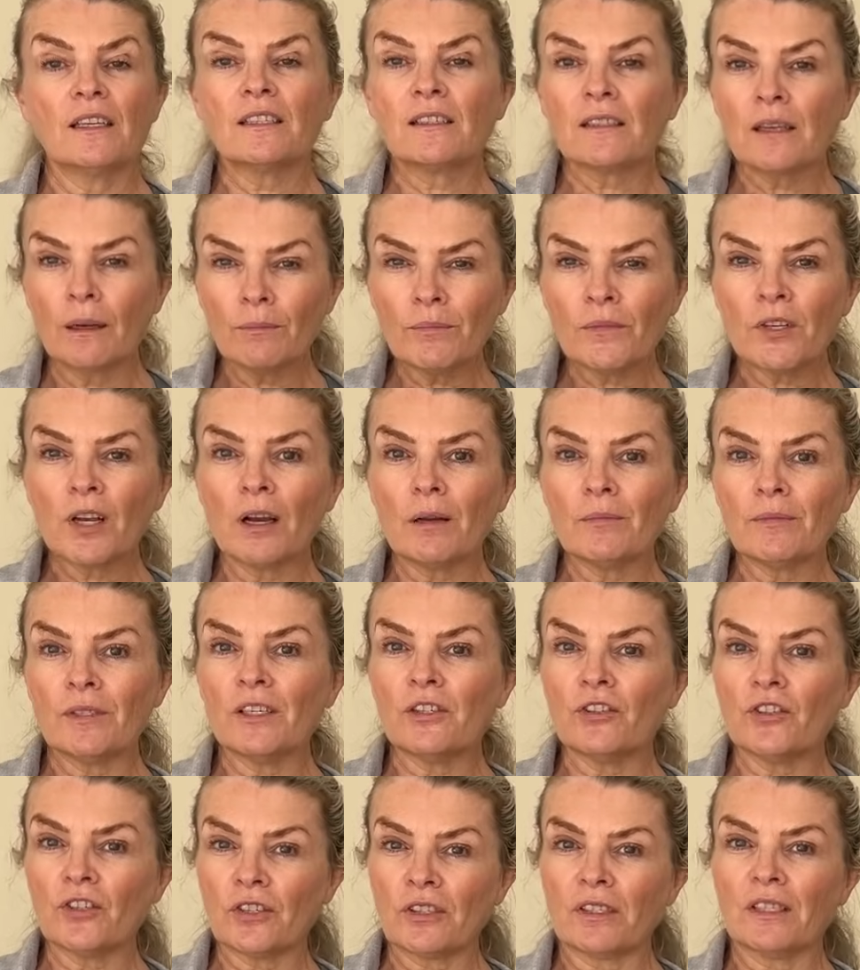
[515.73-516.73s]
Sometimes
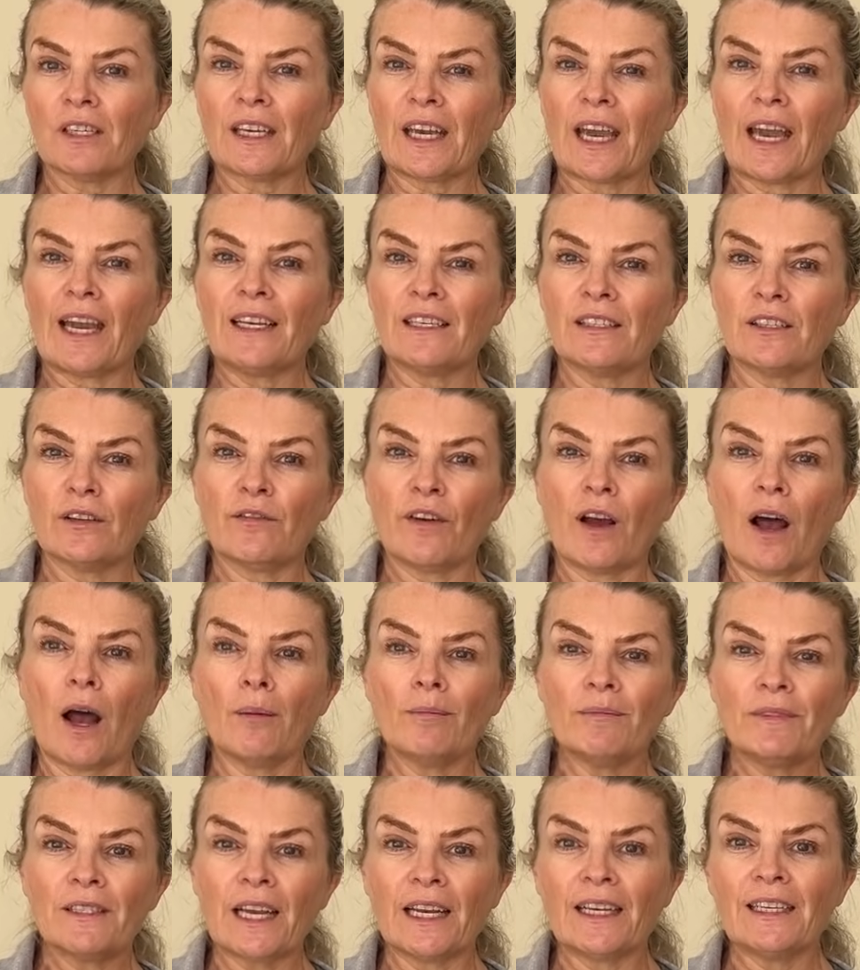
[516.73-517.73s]
it's just a case of
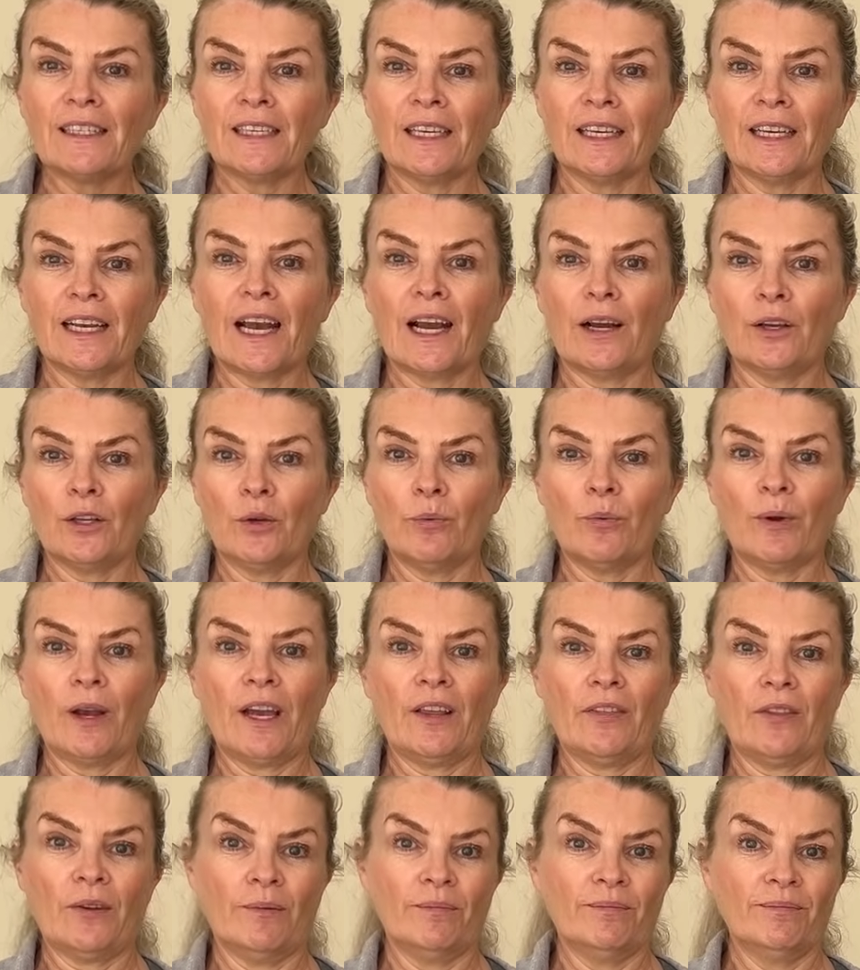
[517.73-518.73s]
updating how you
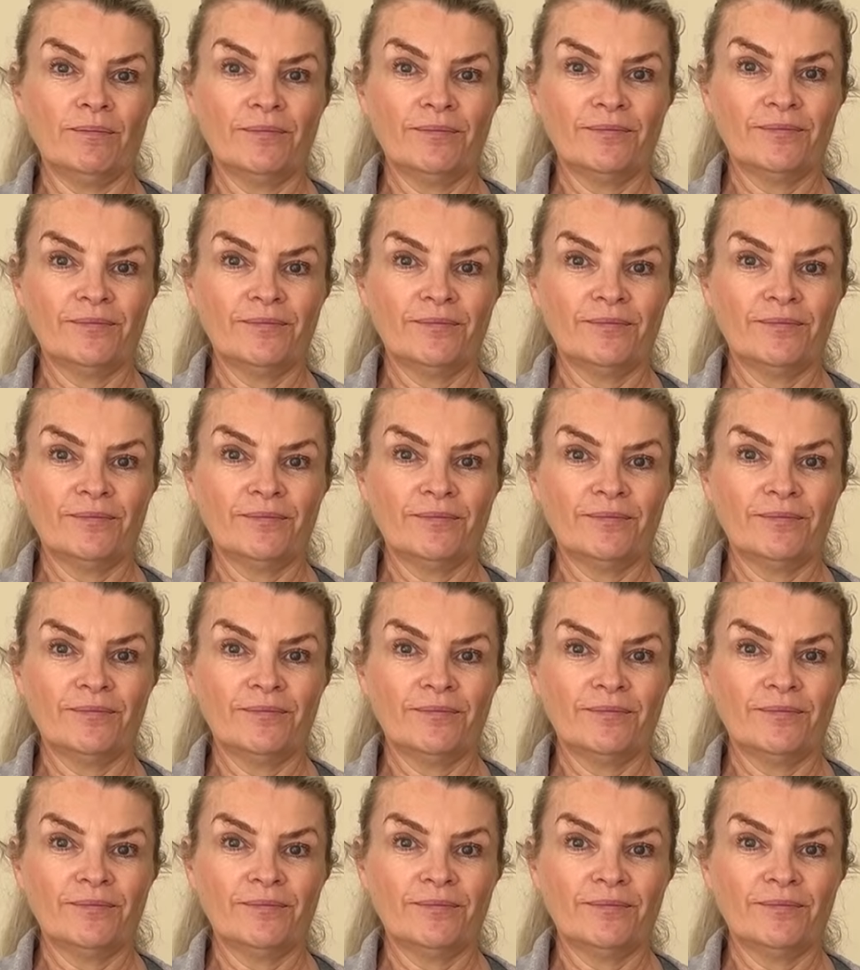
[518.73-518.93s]
wear them.